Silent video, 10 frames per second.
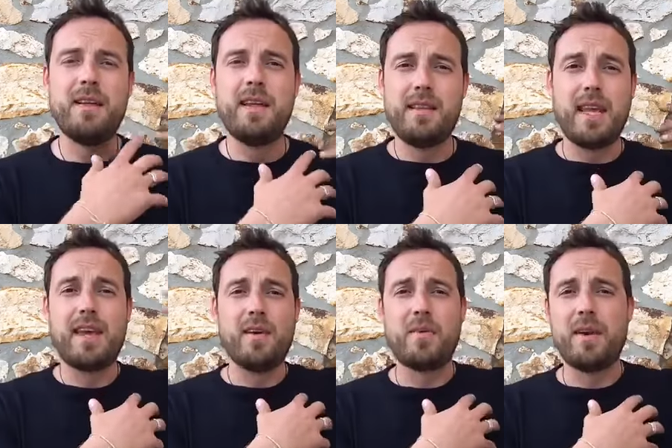thinking
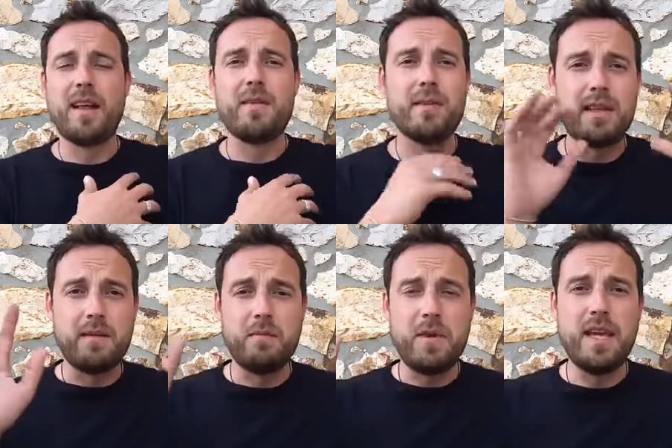about life instead
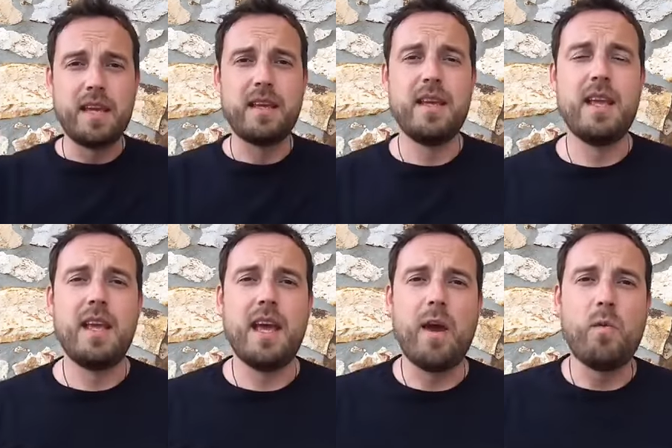of being
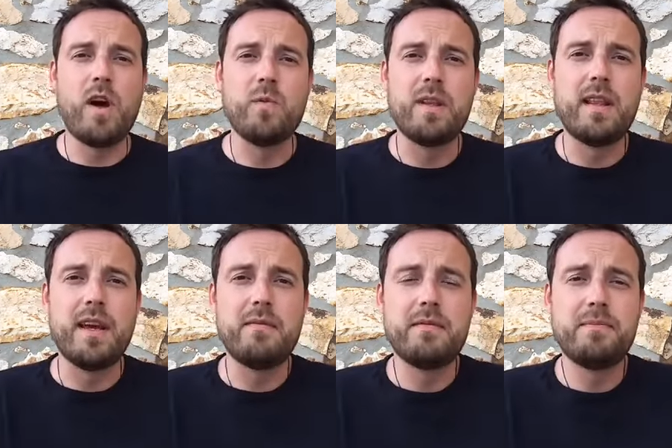uh, one with life.